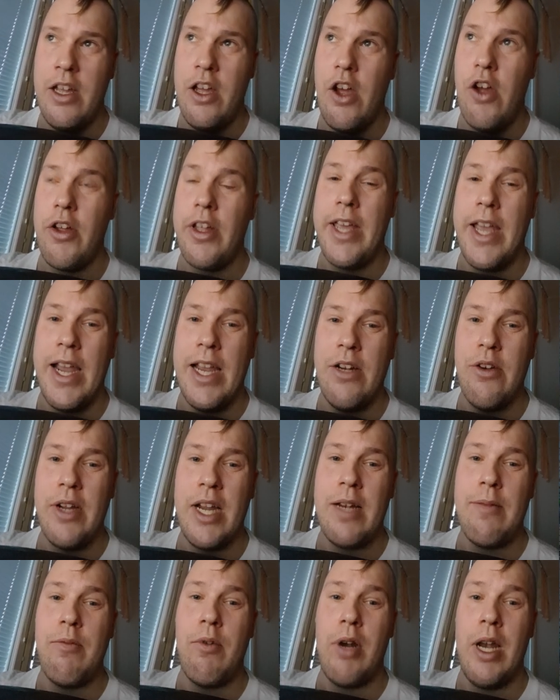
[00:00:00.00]
again to
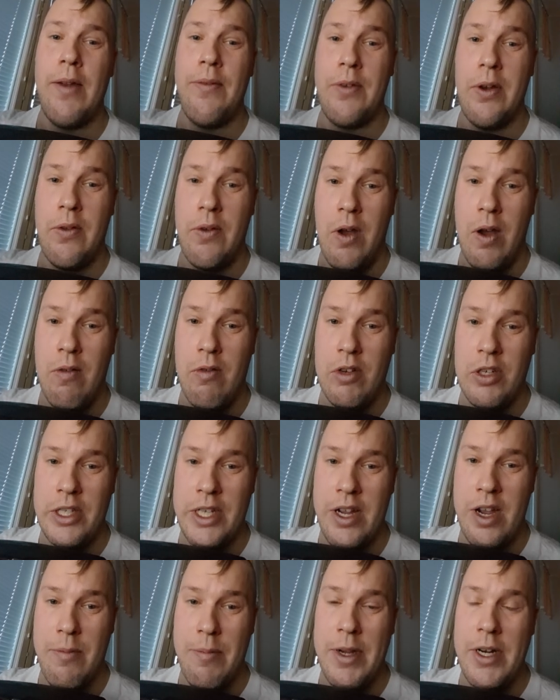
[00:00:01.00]
get more lift of
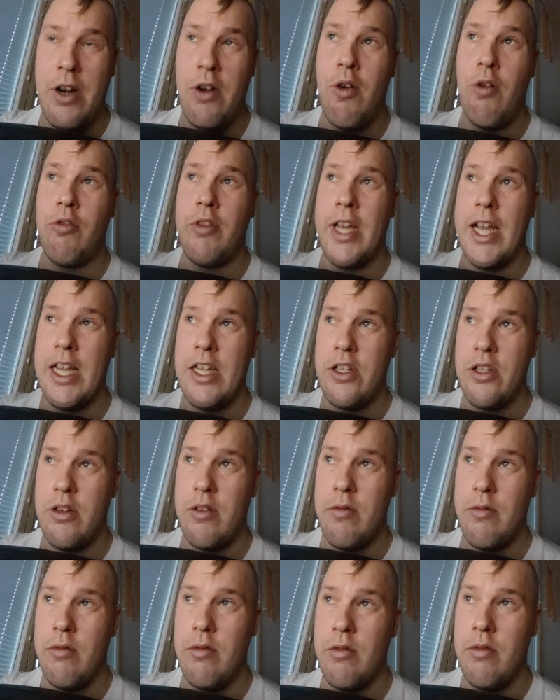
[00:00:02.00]
oversteer and better rotation.